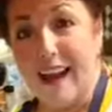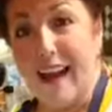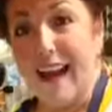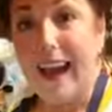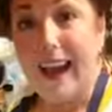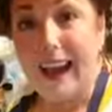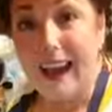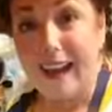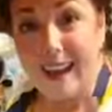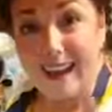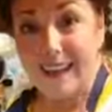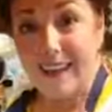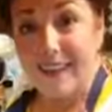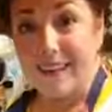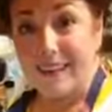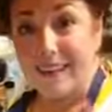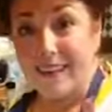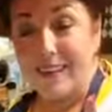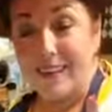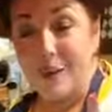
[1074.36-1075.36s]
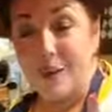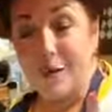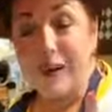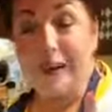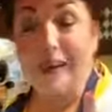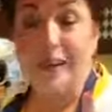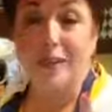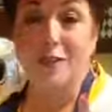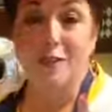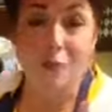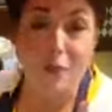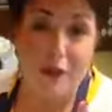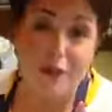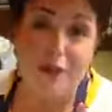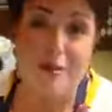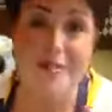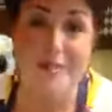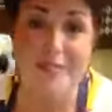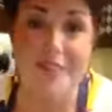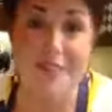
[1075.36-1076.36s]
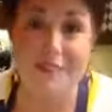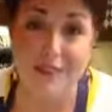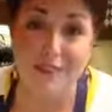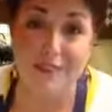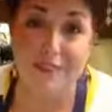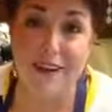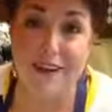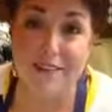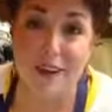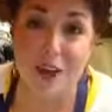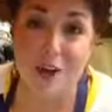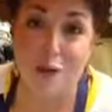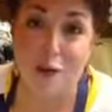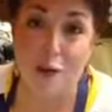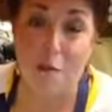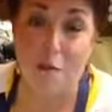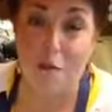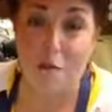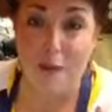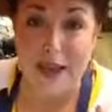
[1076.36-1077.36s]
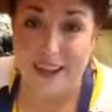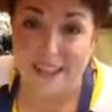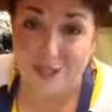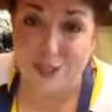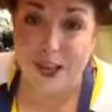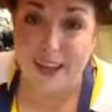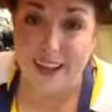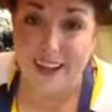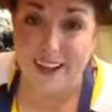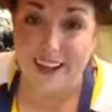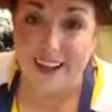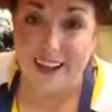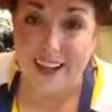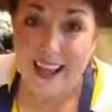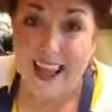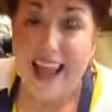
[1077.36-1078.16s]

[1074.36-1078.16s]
And you would get a $275 paycheck.